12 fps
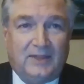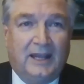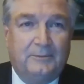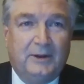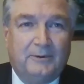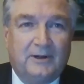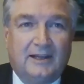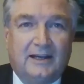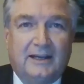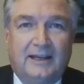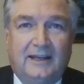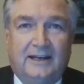And we were
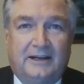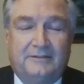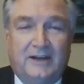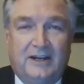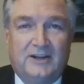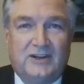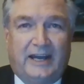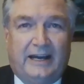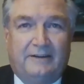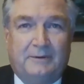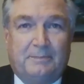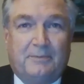lucky enough to
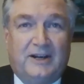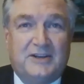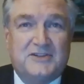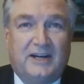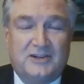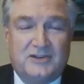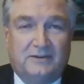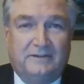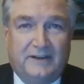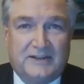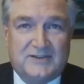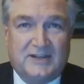have a presidential
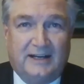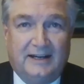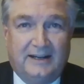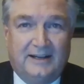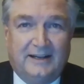visit.